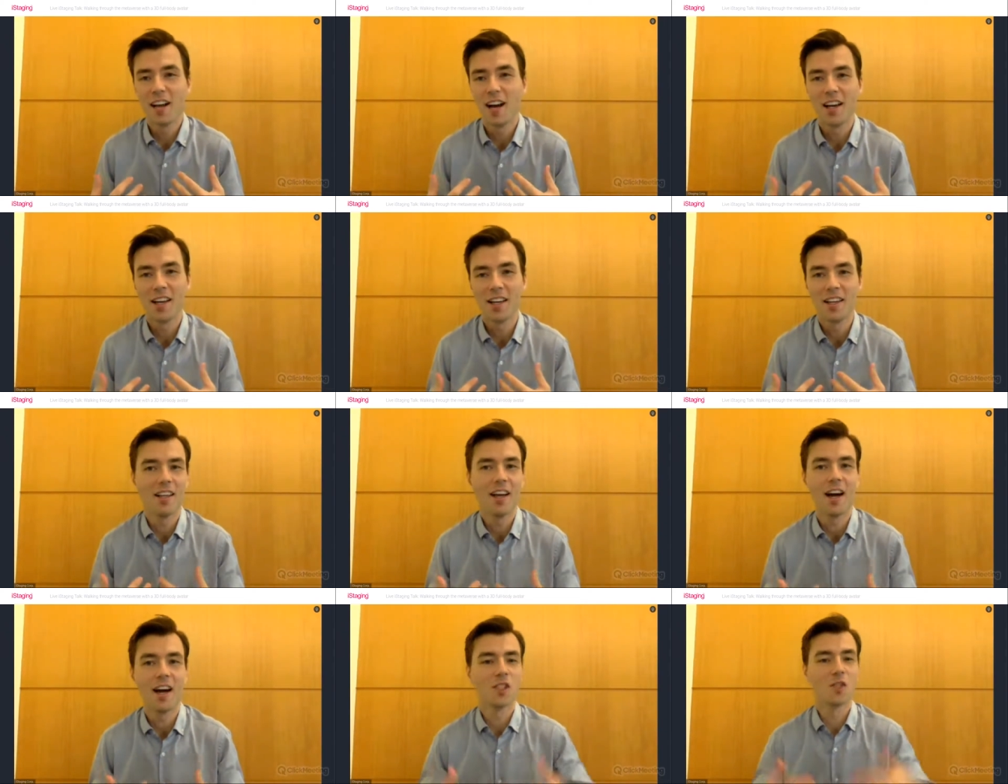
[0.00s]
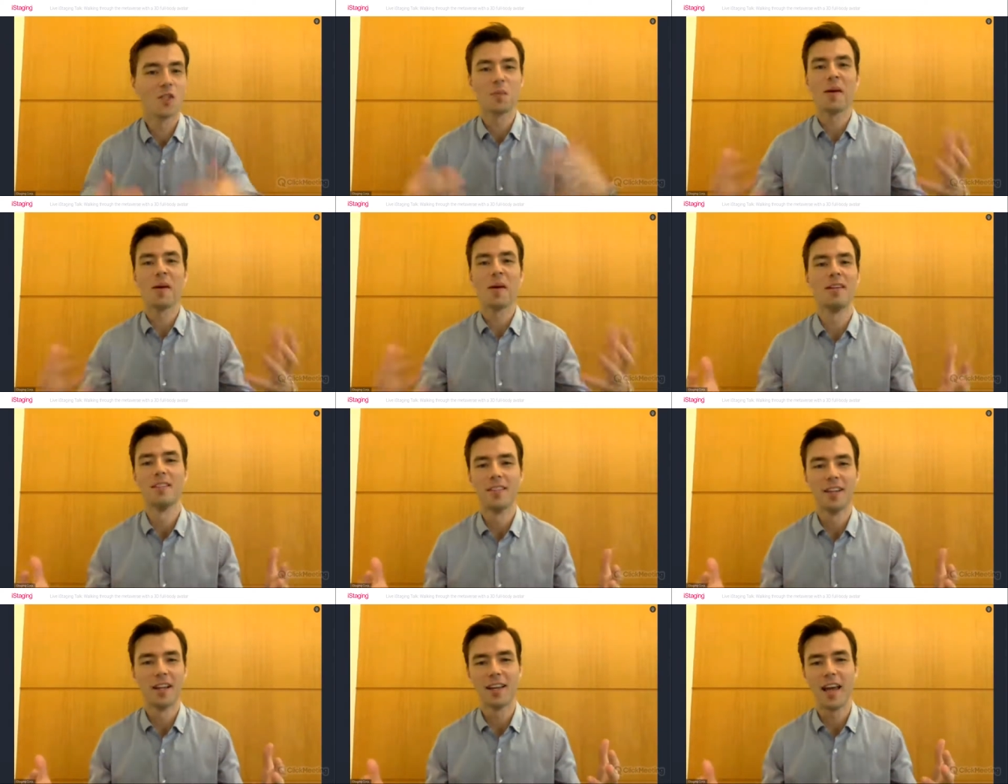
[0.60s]
I
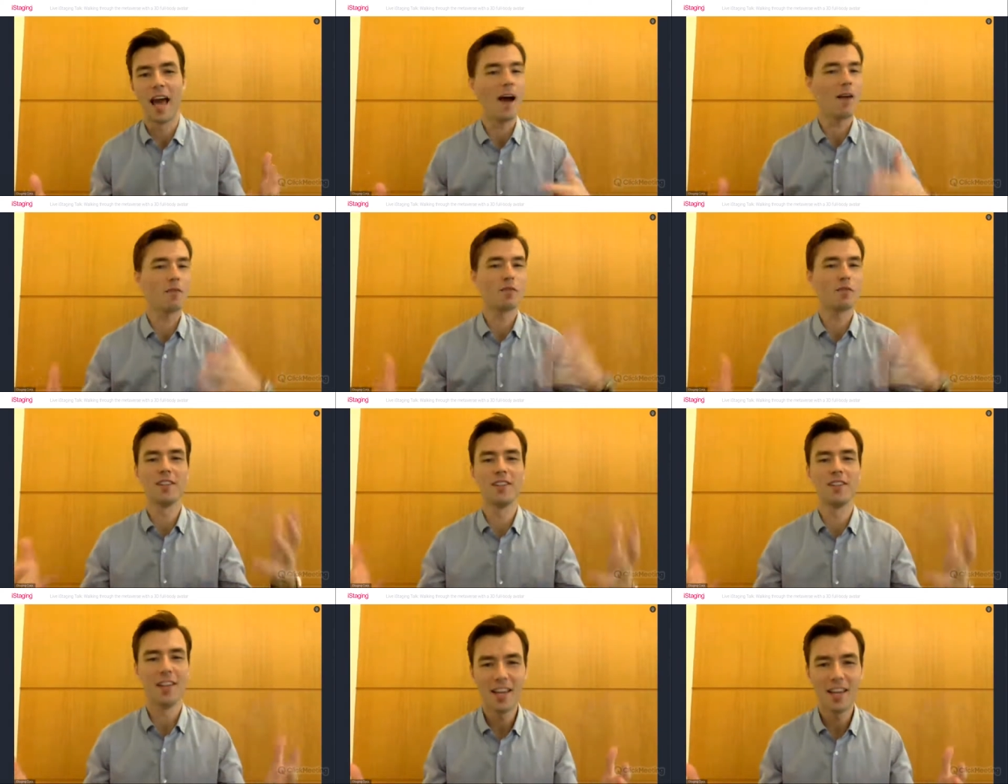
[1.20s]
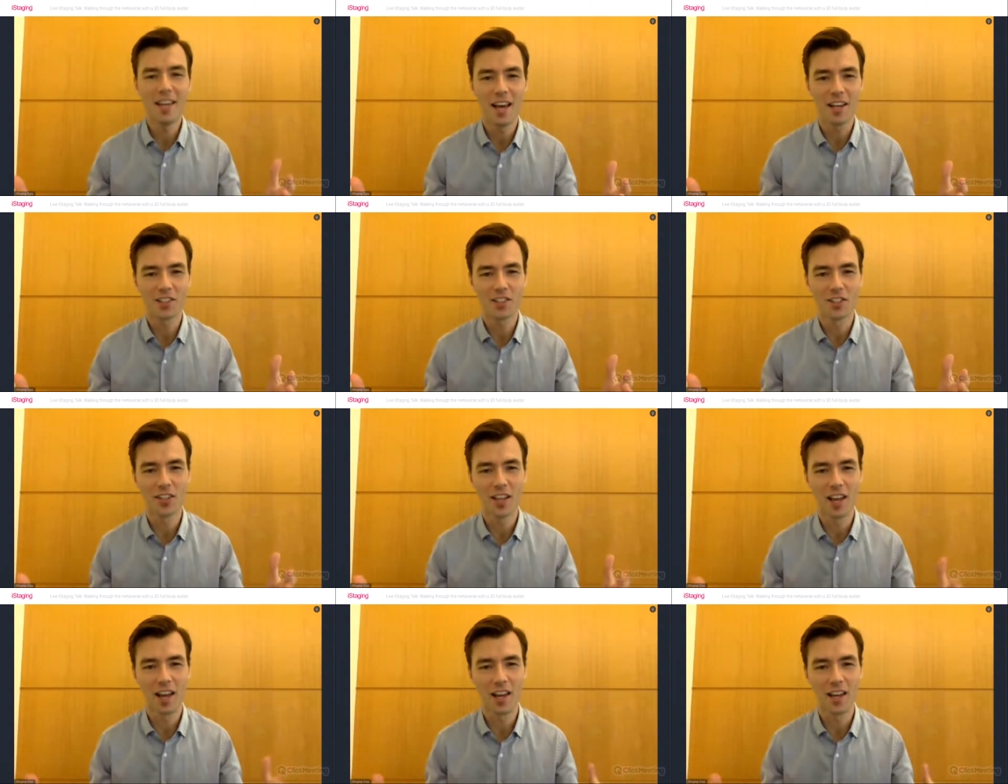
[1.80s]
spent like half of the day
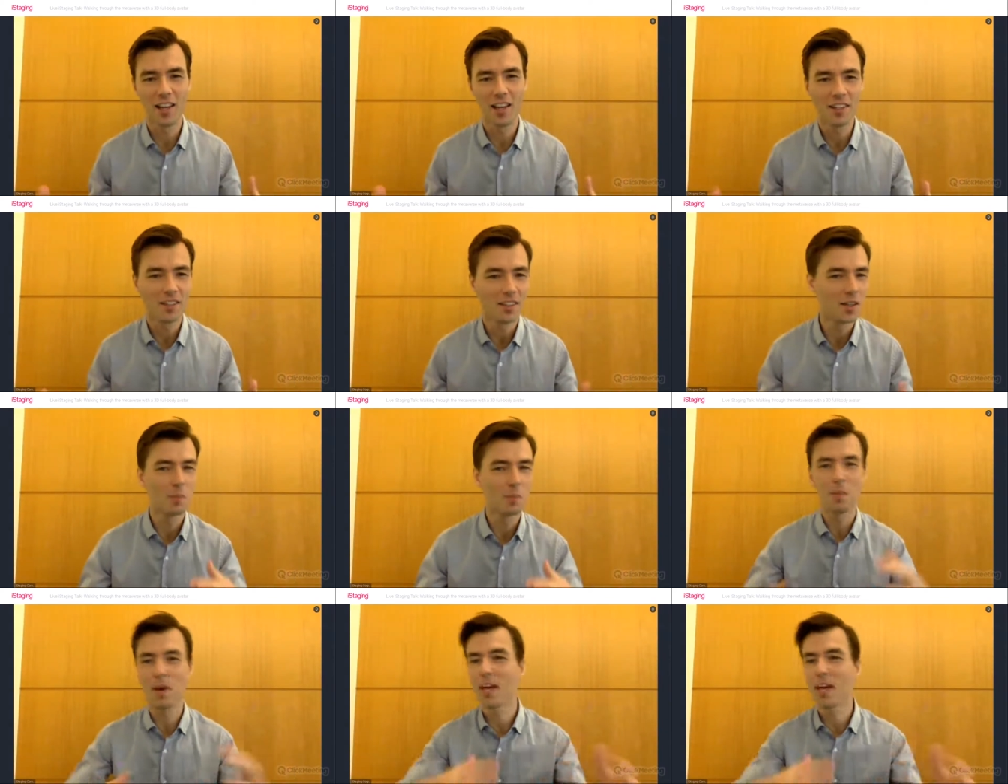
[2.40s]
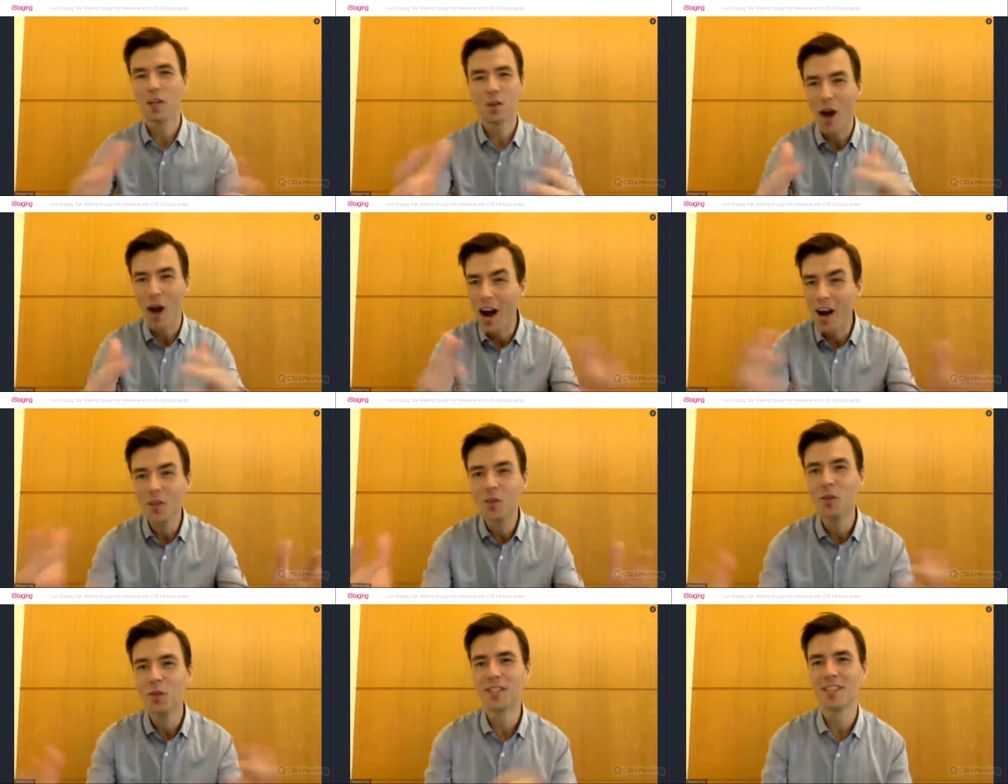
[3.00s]
yesterday, playing
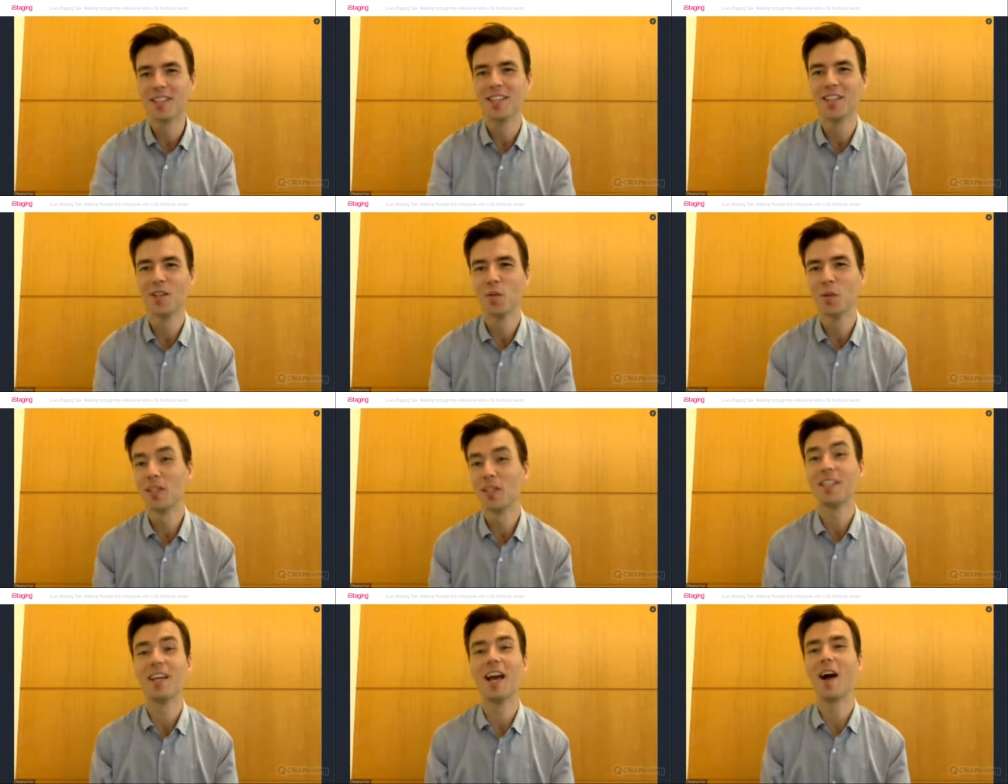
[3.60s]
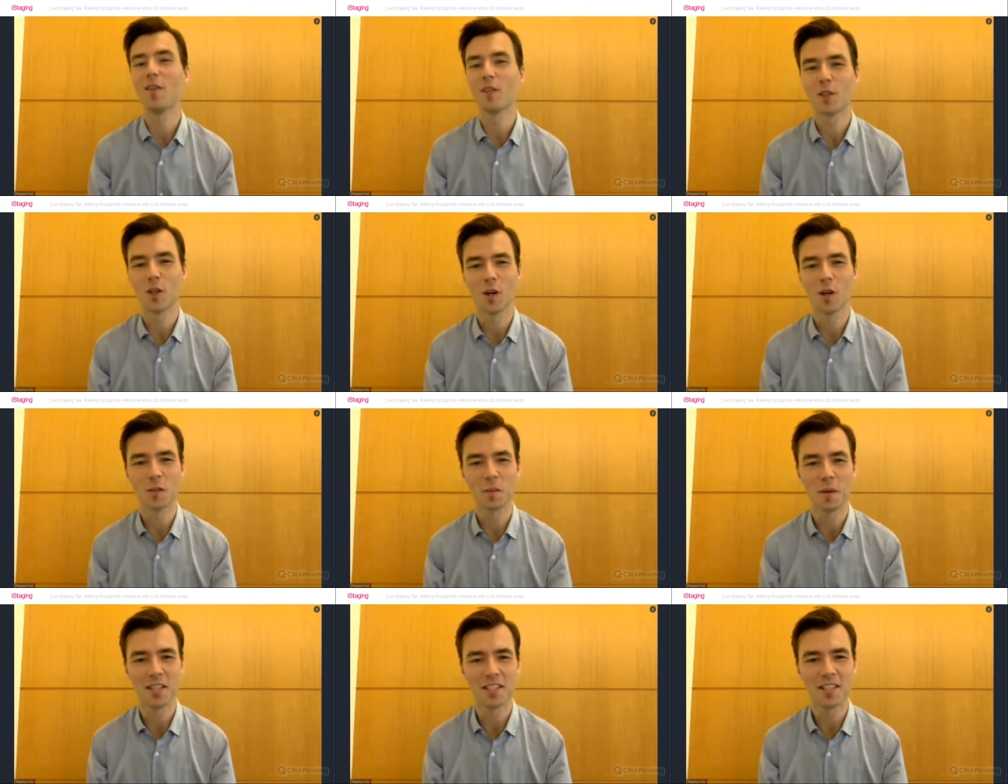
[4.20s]
around with the
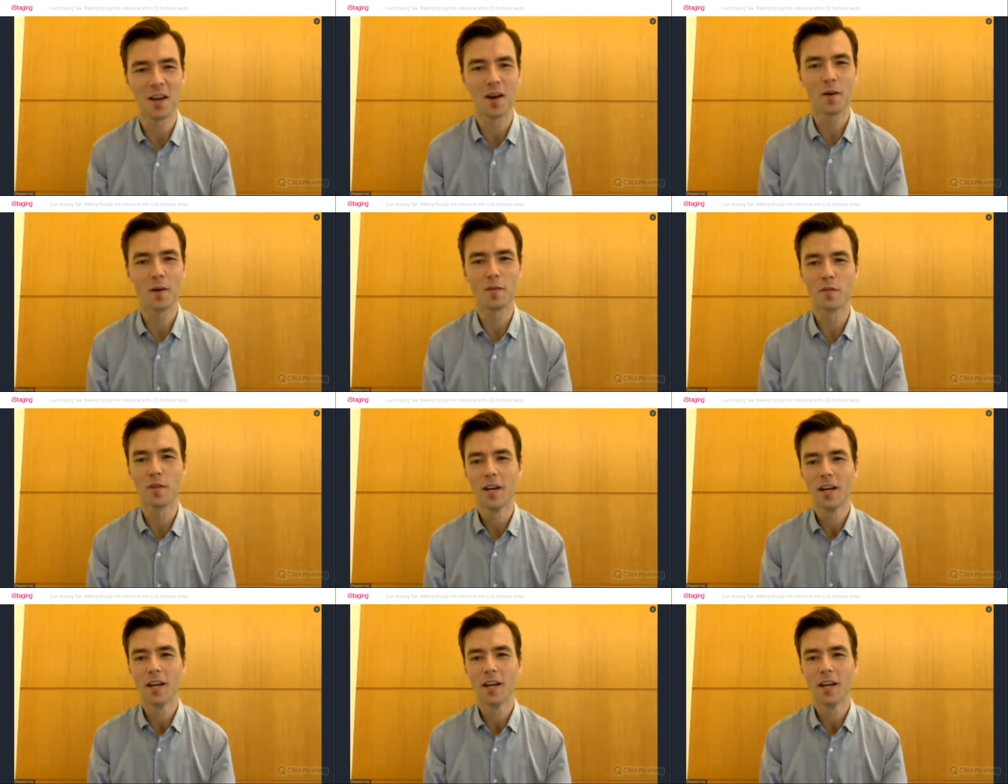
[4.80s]
avatars myself.